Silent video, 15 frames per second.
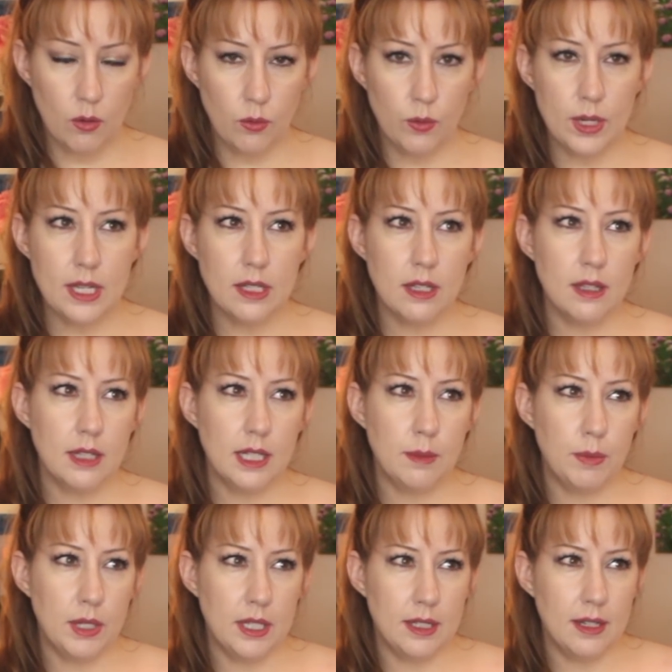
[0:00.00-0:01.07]
reason that's
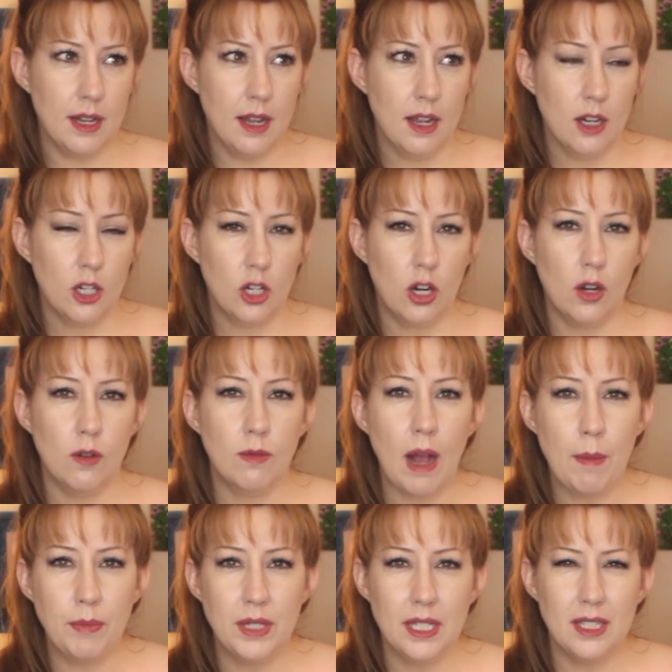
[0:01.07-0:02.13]
been
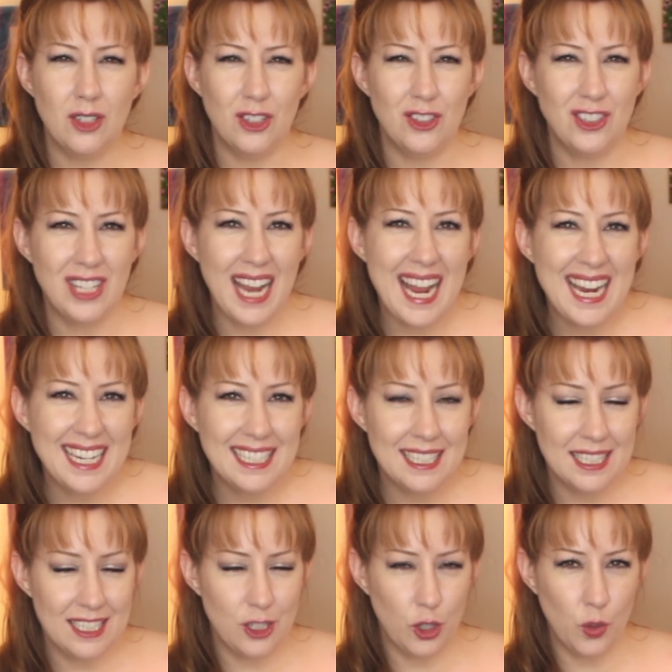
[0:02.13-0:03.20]
corrupted or
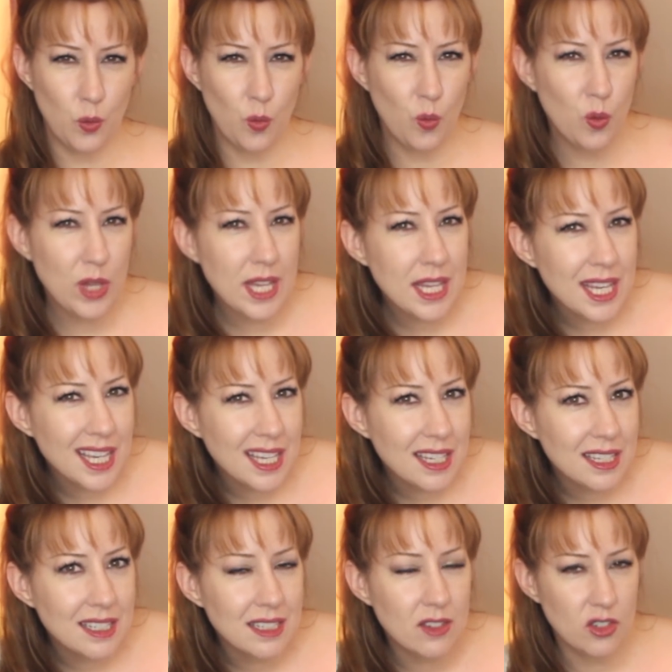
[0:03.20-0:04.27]
tainted or
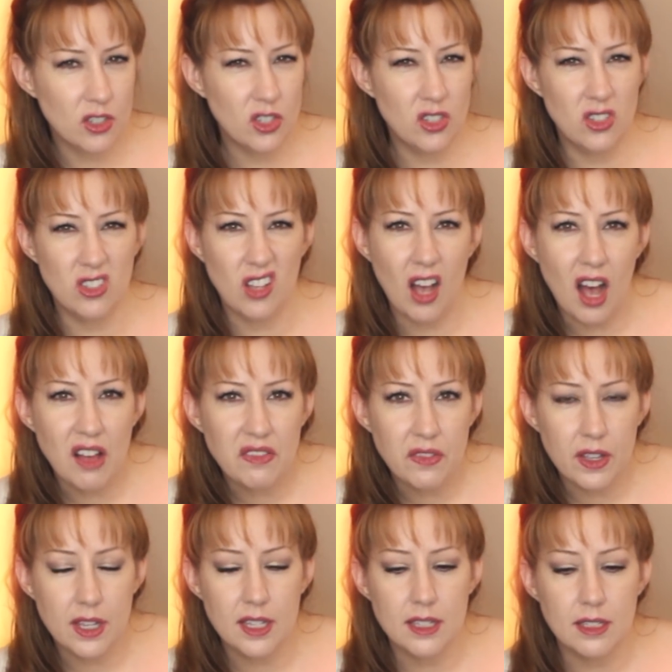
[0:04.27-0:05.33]
weakened or
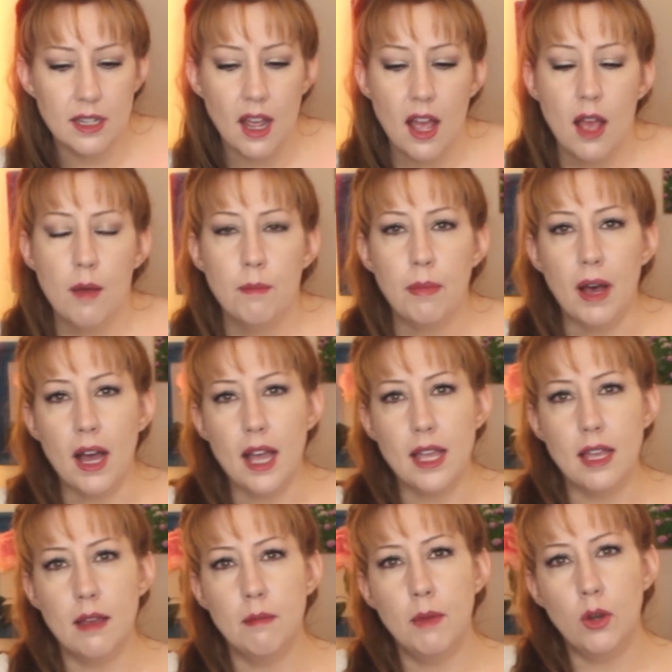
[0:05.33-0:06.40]
softened by
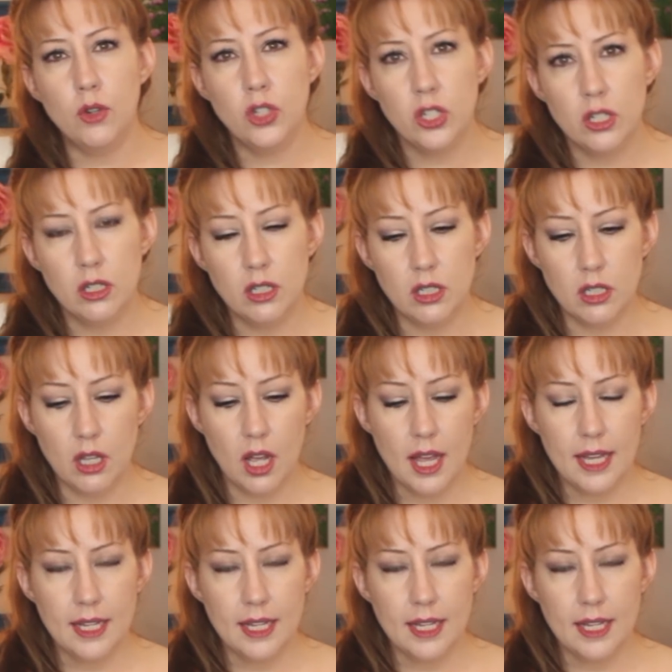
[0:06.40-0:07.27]
emotional